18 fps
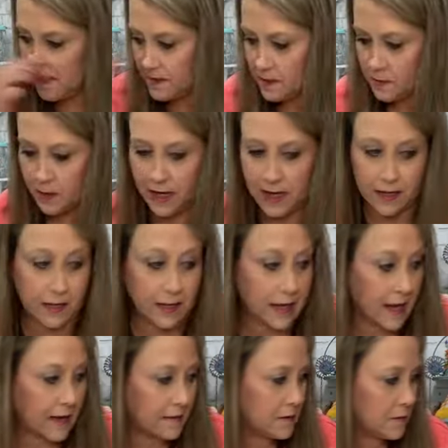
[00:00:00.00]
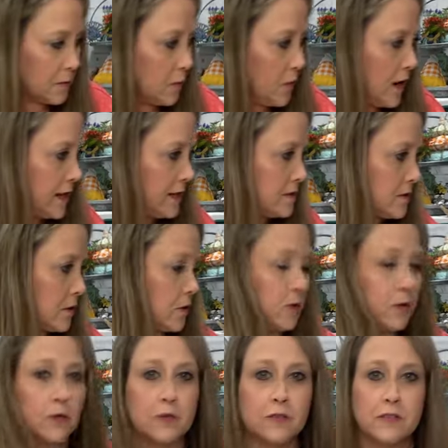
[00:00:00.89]
So we gotta cut out some white
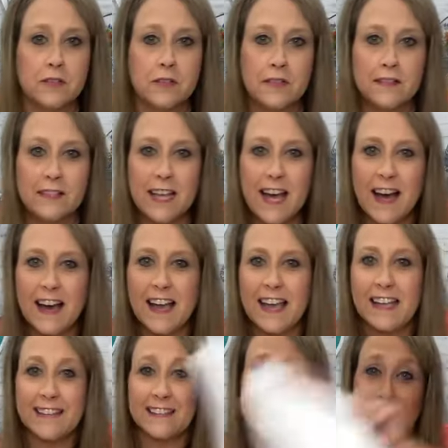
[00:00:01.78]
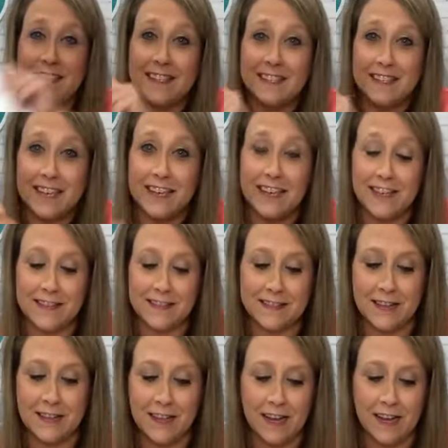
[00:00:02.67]
circles. See how easy this
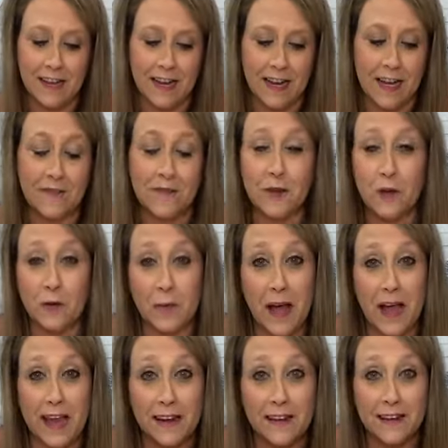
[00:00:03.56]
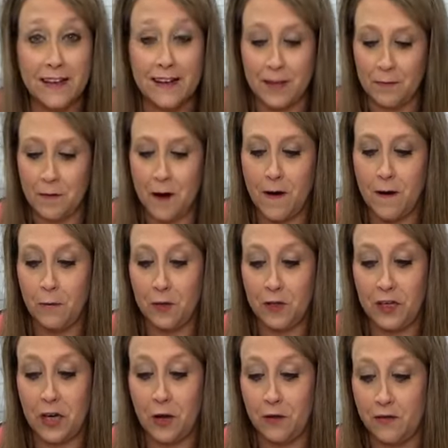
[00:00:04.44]
is? And if you were painting it, it probably
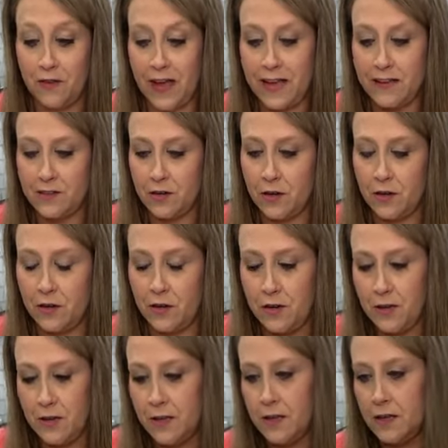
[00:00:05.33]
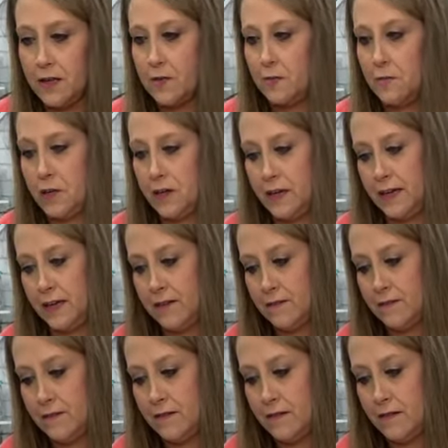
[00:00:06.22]
would go faster, but
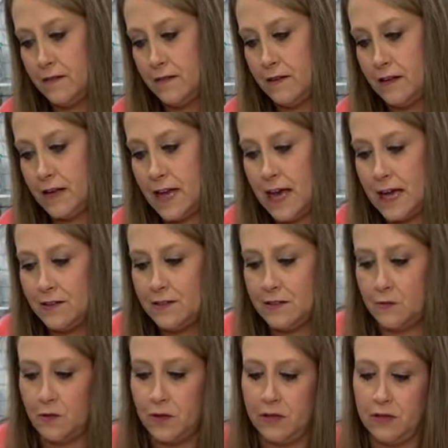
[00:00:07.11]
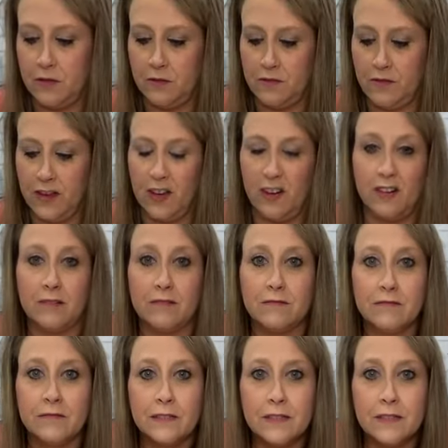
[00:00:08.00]
I just want to do felt.